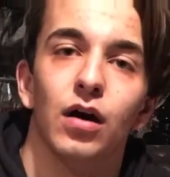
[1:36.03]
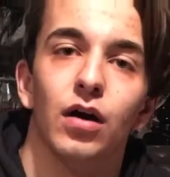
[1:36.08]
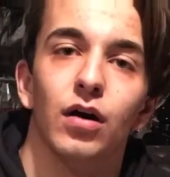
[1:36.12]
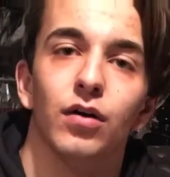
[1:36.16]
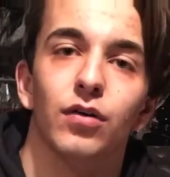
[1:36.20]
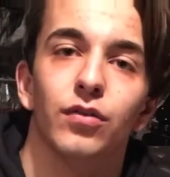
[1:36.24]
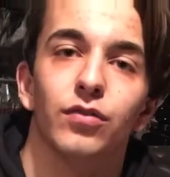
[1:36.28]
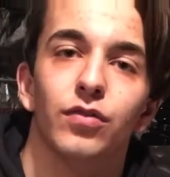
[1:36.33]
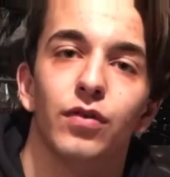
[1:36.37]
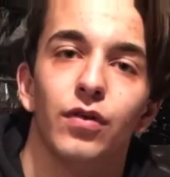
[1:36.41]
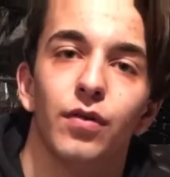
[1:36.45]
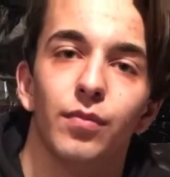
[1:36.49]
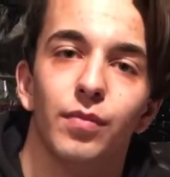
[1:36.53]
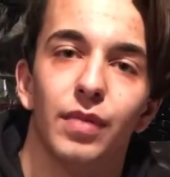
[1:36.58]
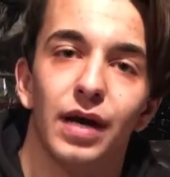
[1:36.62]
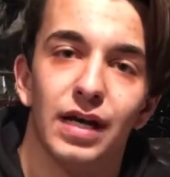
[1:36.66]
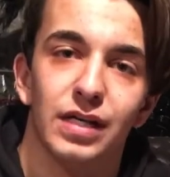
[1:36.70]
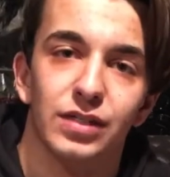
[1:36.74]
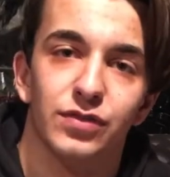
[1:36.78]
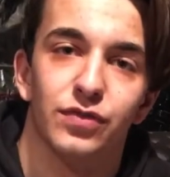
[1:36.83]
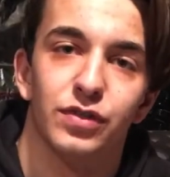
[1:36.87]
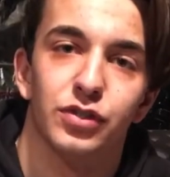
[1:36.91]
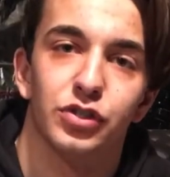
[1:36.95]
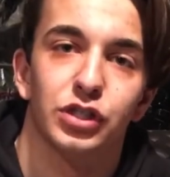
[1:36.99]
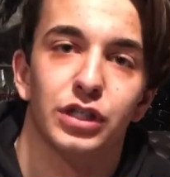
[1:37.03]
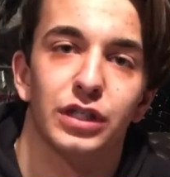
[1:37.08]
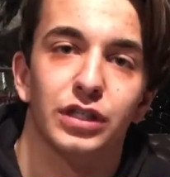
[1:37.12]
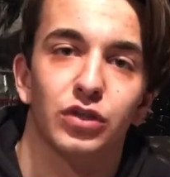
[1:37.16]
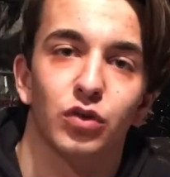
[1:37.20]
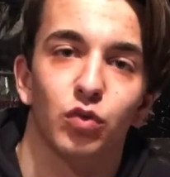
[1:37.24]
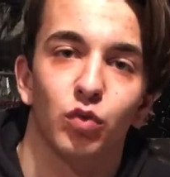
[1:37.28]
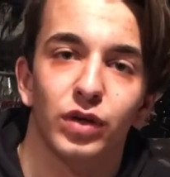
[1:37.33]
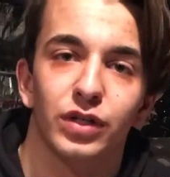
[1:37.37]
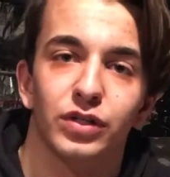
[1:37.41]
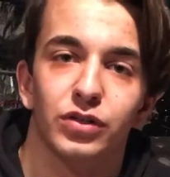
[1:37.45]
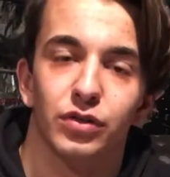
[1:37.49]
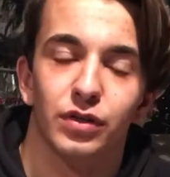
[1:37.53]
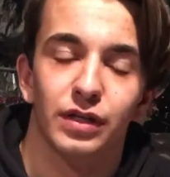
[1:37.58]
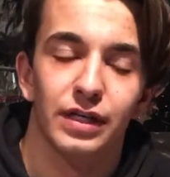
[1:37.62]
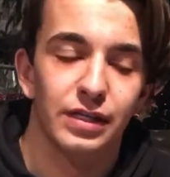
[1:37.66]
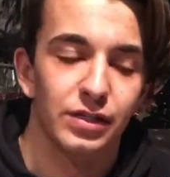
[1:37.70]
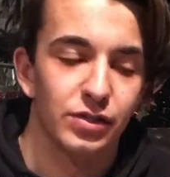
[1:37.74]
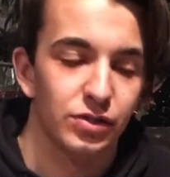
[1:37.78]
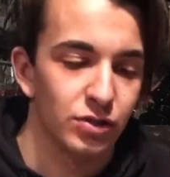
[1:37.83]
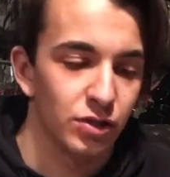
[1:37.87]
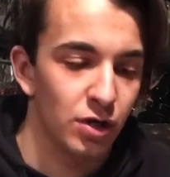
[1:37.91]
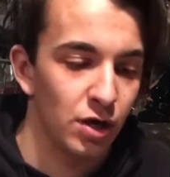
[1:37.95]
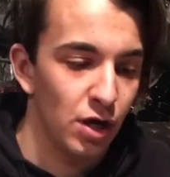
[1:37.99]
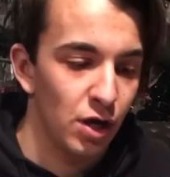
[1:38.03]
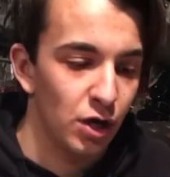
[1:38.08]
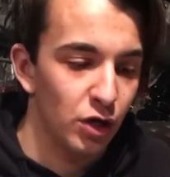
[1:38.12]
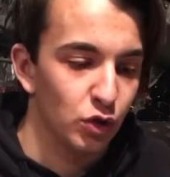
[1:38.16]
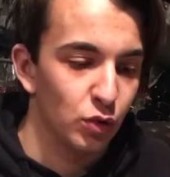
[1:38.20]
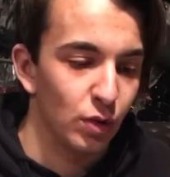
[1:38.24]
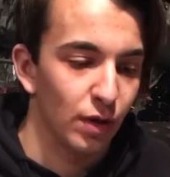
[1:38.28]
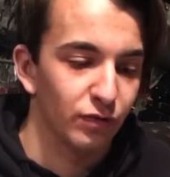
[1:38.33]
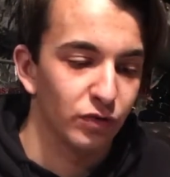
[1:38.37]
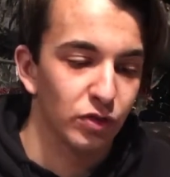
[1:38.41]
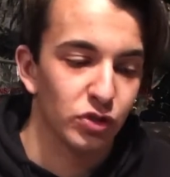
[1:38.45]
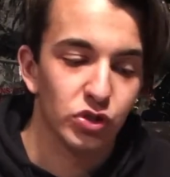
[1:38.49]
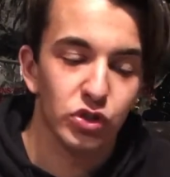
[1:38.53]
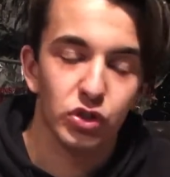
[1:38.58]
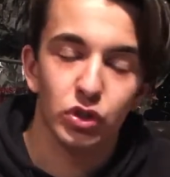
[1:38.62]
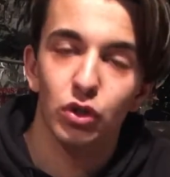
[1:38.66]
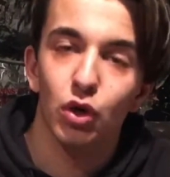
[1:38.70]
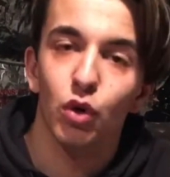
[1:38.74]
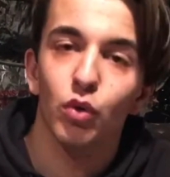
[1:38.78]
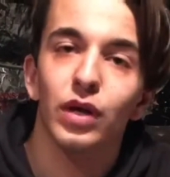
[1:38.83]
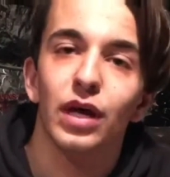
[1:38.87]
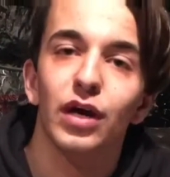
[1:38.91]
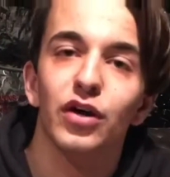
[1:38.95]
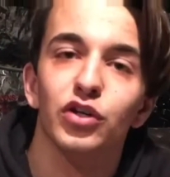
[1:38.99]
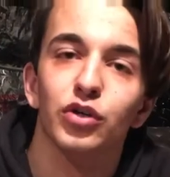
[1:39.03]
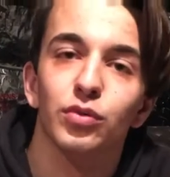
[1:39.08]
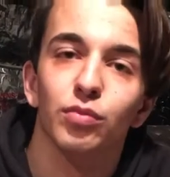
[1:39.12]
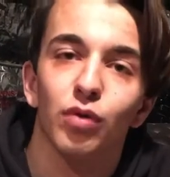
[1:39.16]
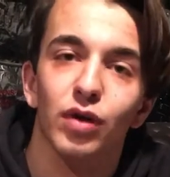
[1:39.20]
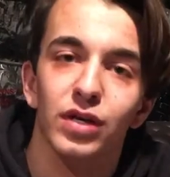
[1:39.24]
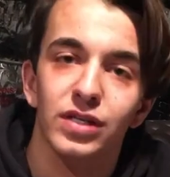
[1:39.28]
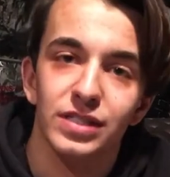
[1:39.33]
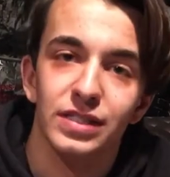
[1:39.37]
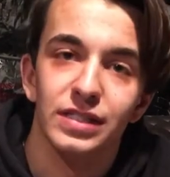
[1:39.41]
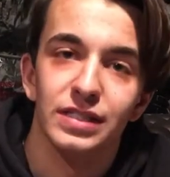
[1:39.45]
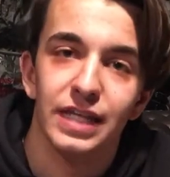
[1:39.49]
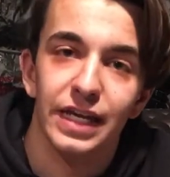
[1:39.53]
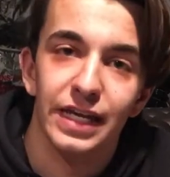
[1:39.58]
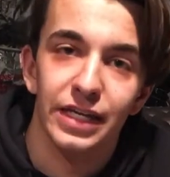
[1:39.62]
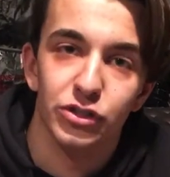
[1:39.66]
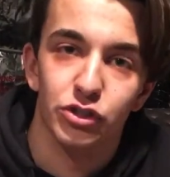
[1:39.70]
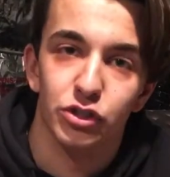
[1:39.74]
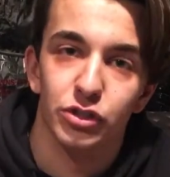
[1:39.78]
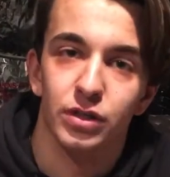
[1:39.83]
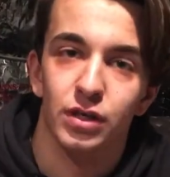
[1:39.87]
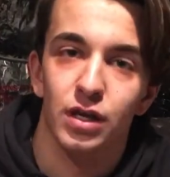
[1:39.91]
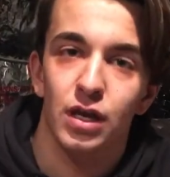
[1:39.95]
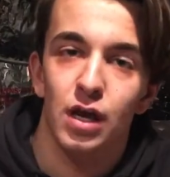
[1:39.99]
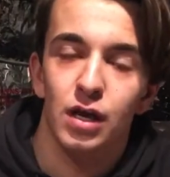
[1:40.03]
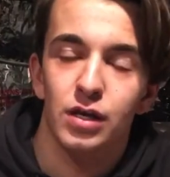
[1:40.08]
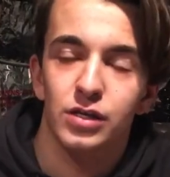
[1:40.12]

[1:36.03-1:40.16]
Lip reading: of bass fishing in the winter is you have to slow down your presentation.